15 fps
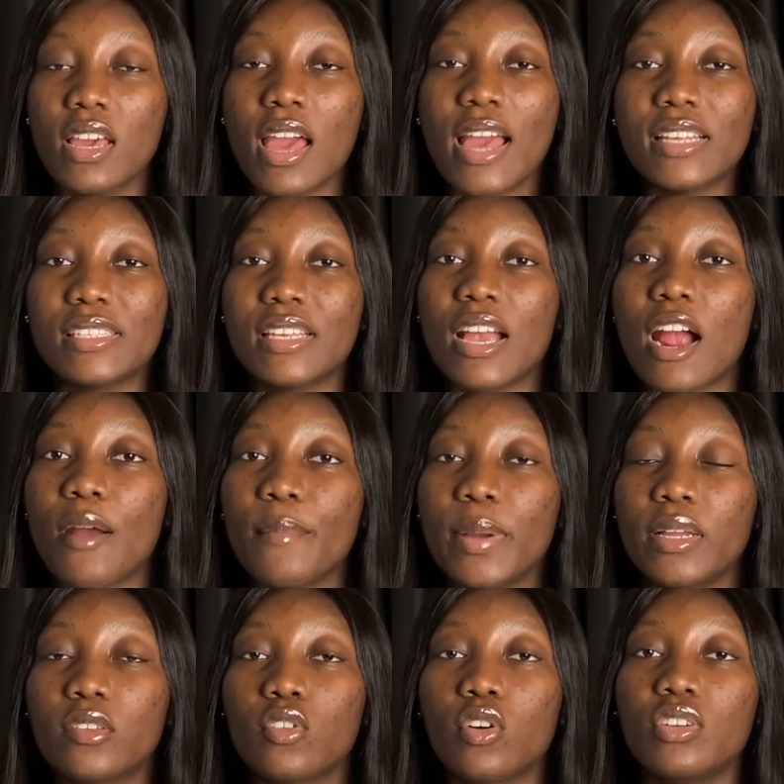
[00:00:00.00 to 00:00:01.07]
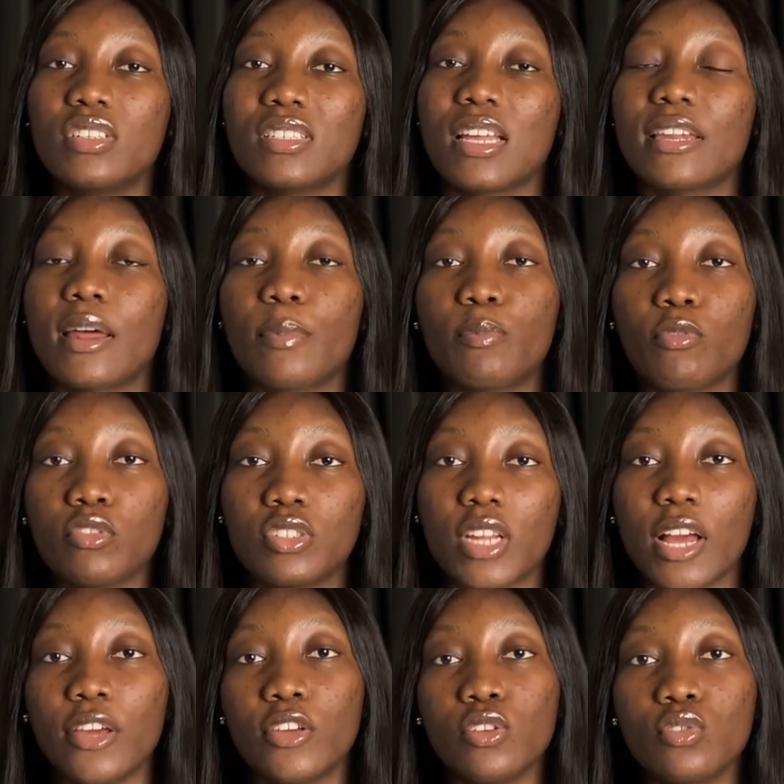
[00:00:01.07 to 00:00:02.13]
STAR method is an approach
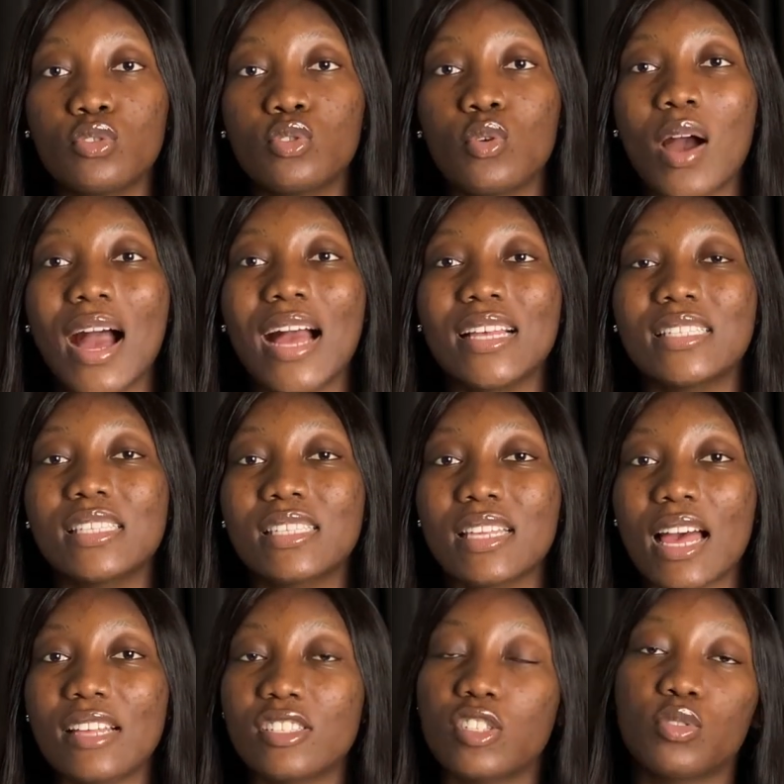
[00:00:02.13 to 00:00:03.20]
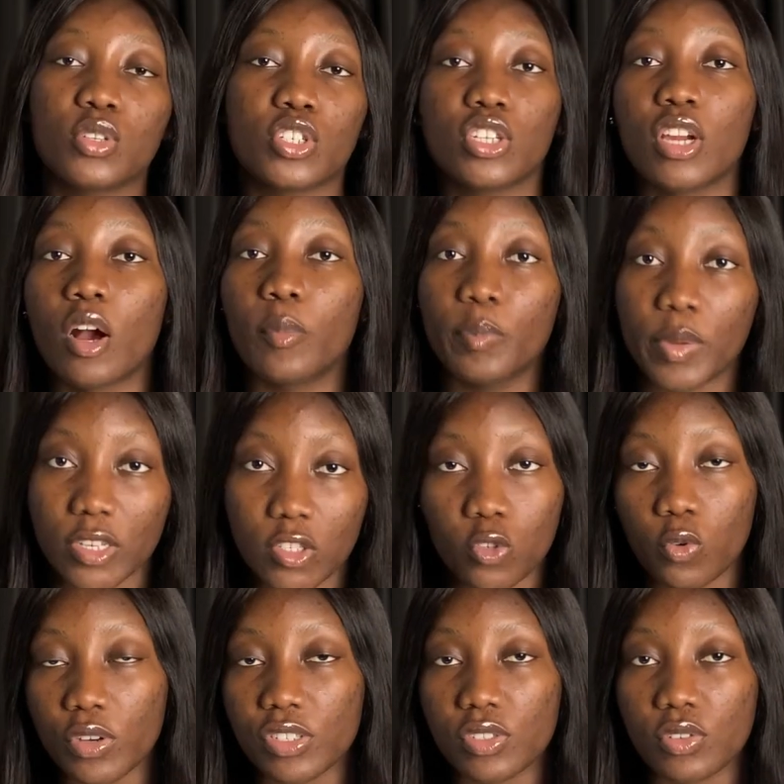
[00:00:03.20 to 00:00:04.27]
that you use to answer situational based
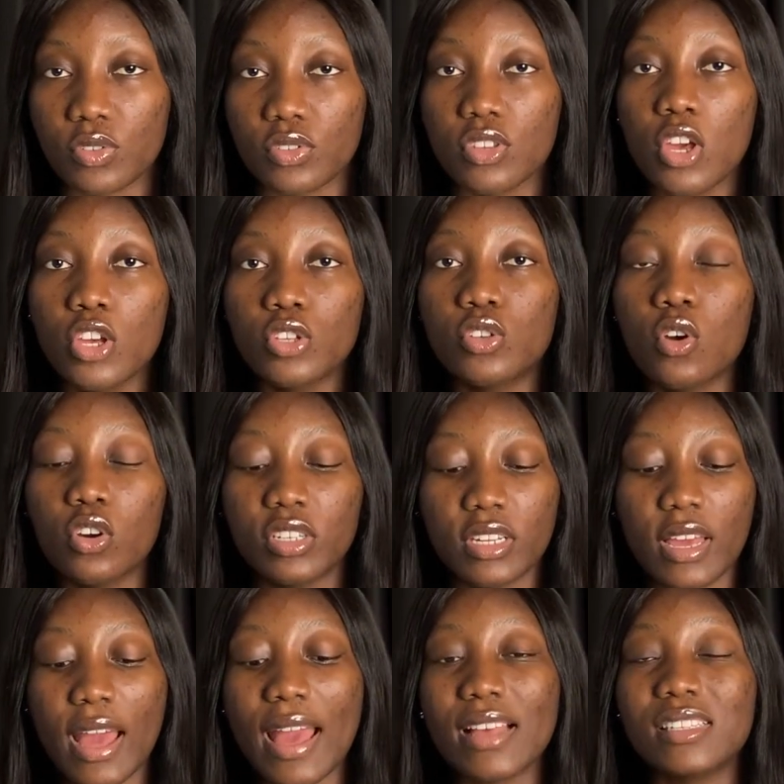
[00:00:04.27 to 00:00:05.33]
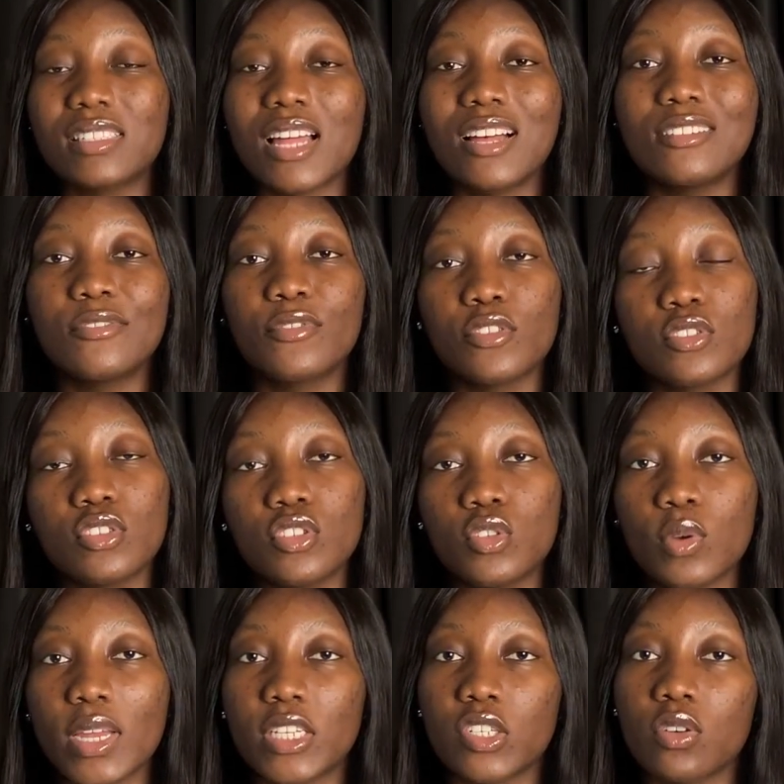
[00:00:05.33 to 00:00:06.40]
questions. So the S stands for
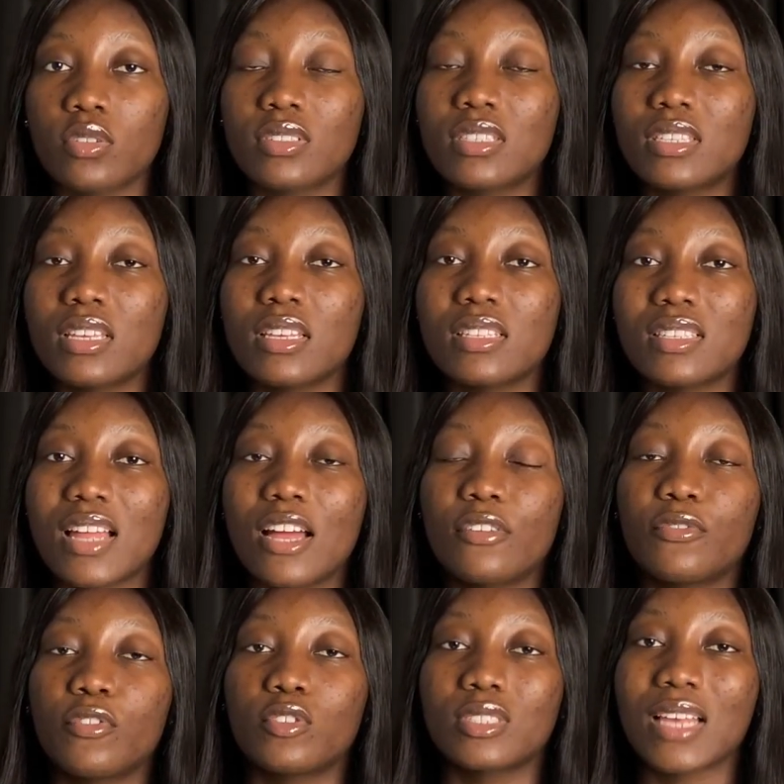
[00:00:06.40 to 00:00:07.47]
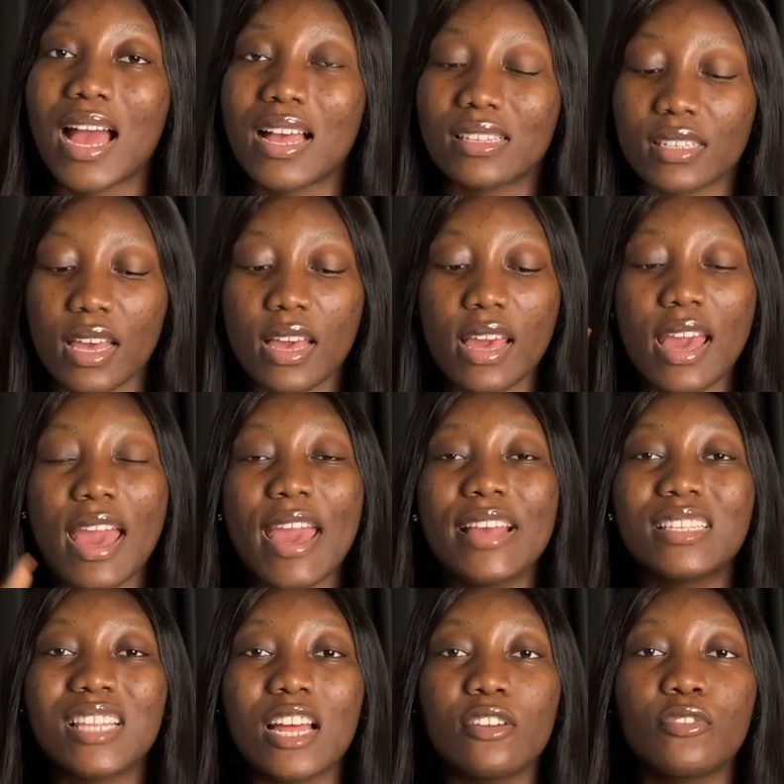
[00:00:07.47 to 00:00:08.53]
situation, T stands for task,
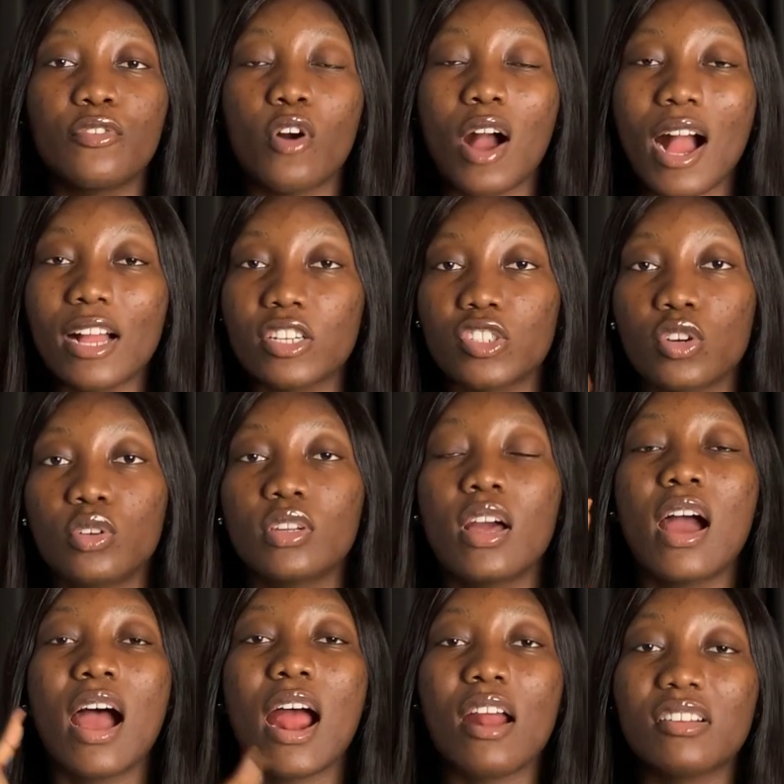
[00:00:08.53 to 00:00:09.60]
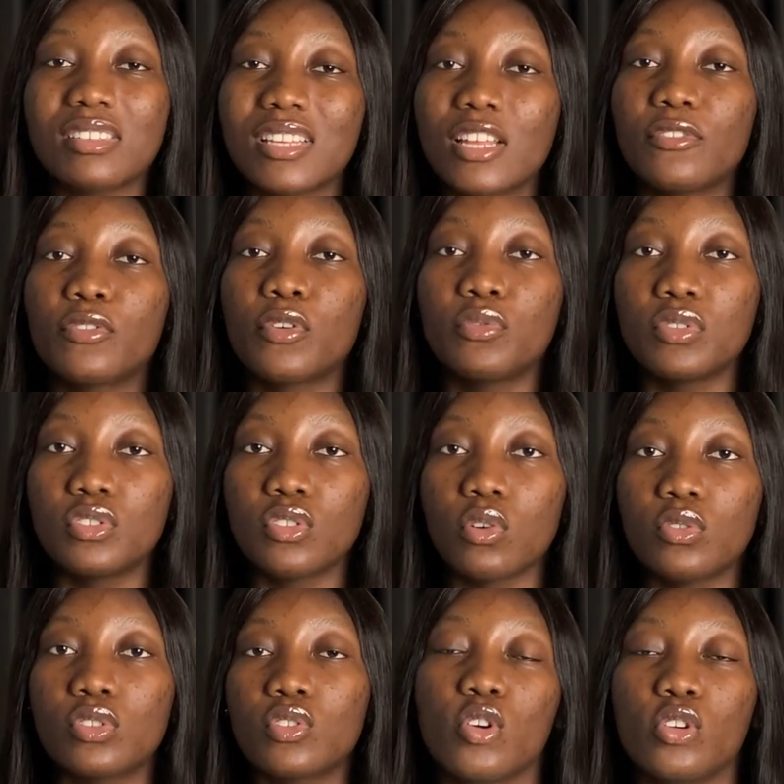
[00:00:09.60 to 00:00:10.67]
A stands for action, R stands for
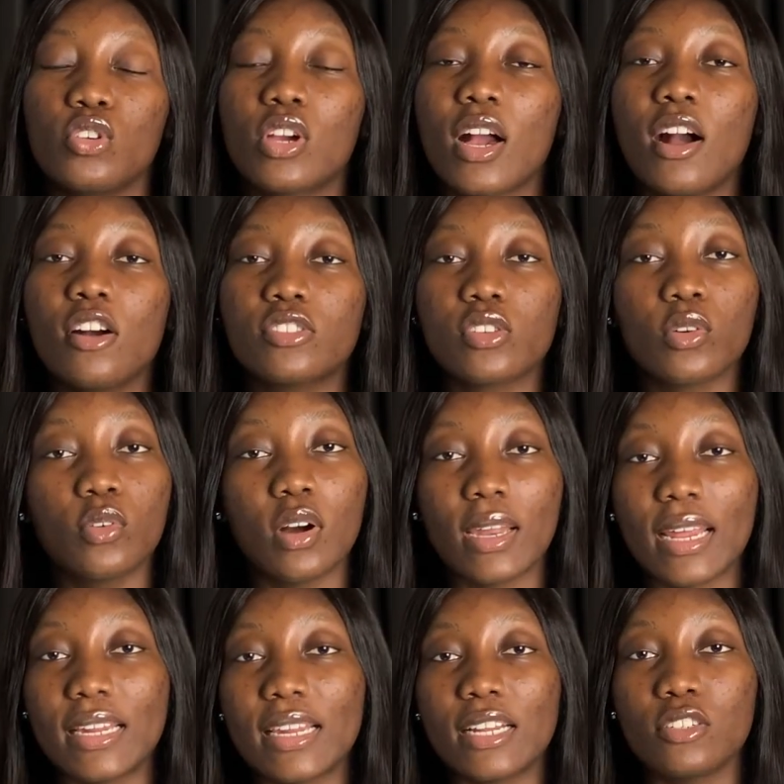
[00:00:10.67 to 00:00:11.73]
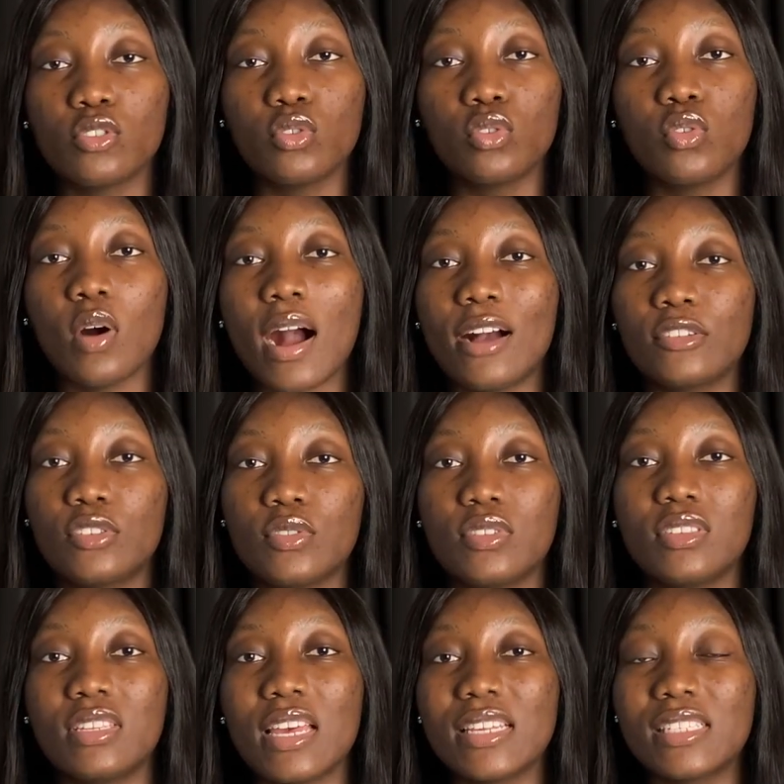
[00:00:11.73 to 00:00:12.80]
results. So you can also go online and Google how to
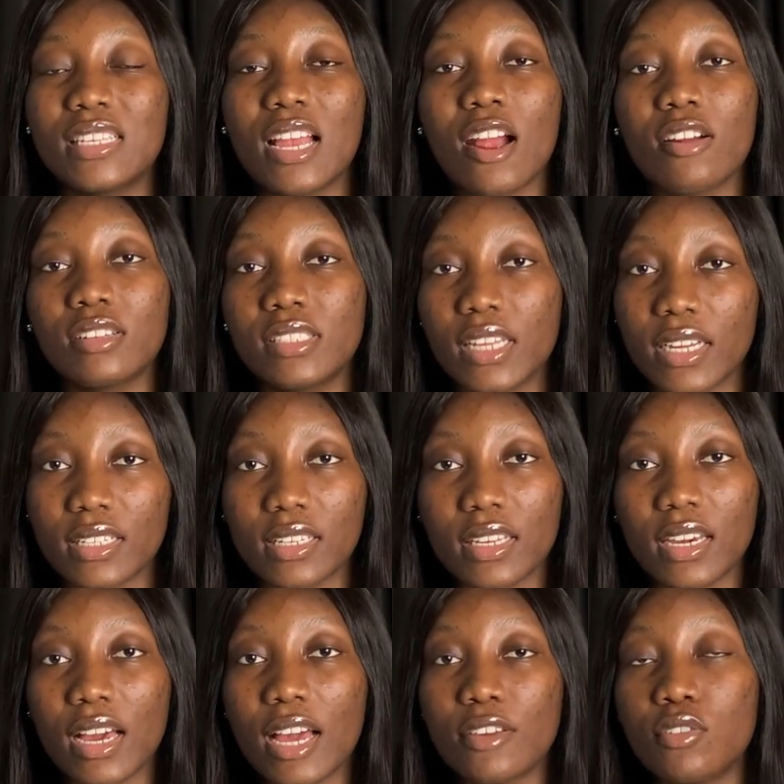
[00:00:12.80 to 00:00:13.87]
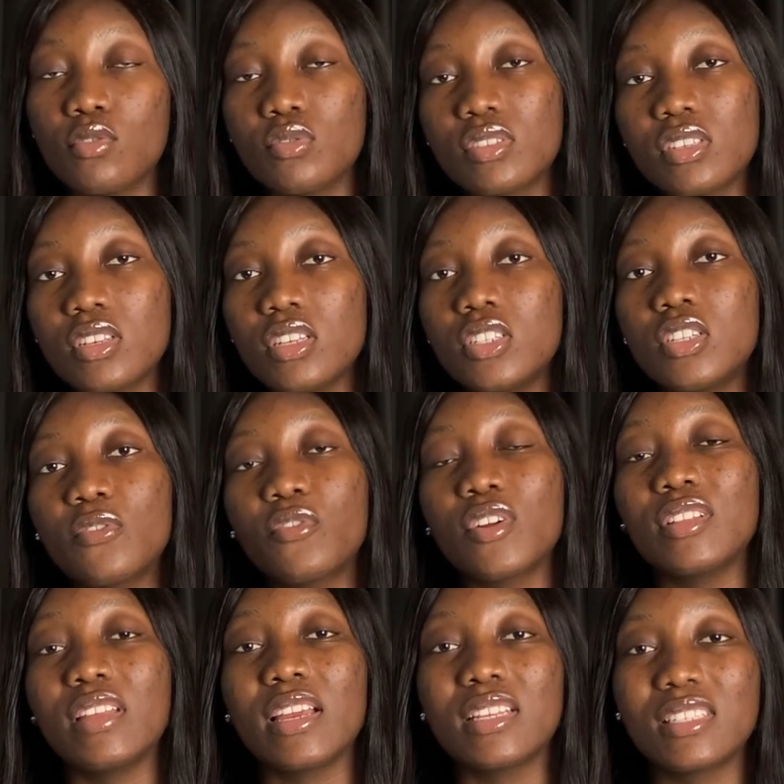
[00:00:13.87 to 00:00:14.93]
use the STAR technique and you'll see
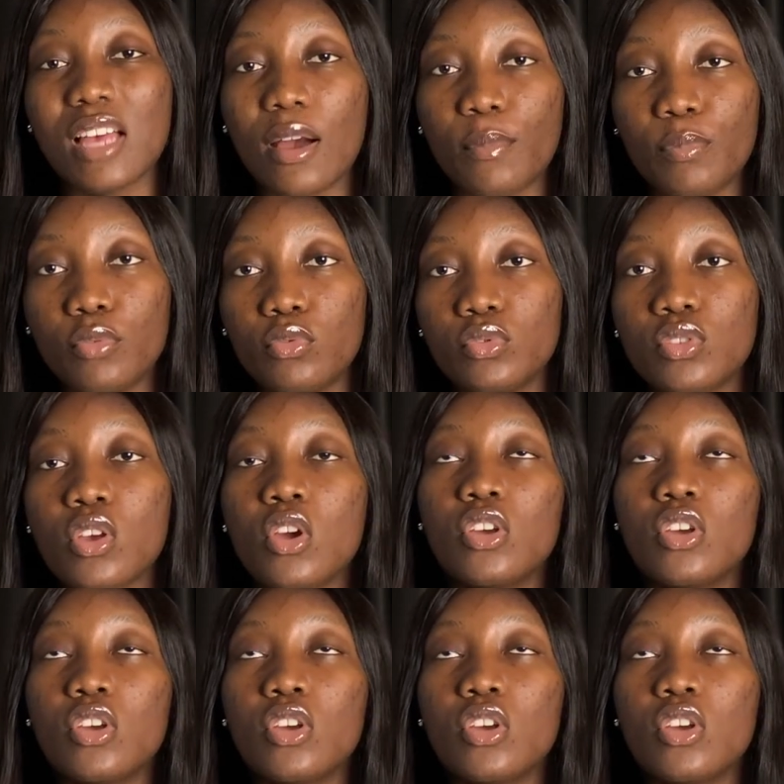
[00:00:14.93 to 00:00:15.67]
different examples.